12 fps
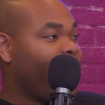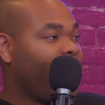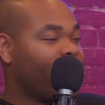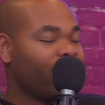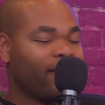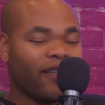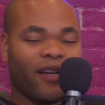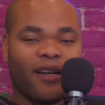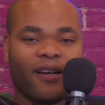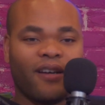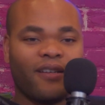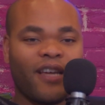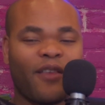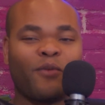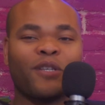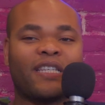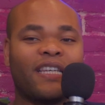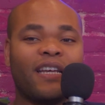And there
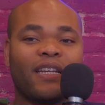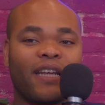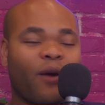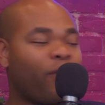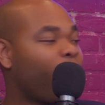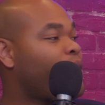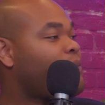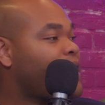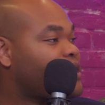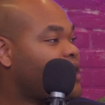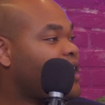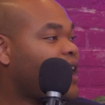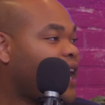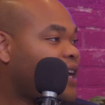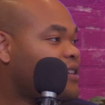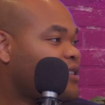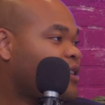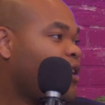was a scene in there where one Mexican guy
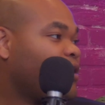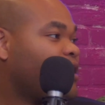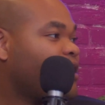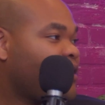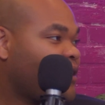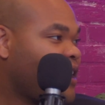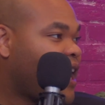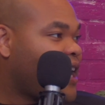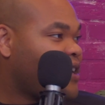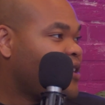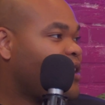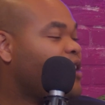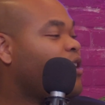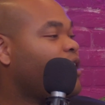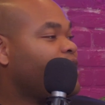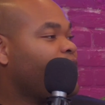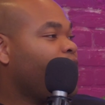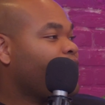called another guy.
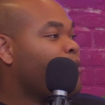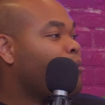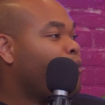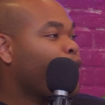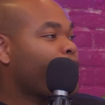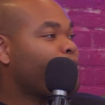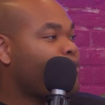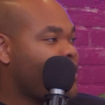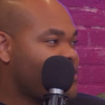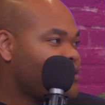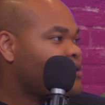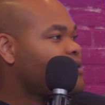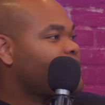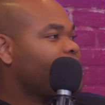He called them Border Brothers.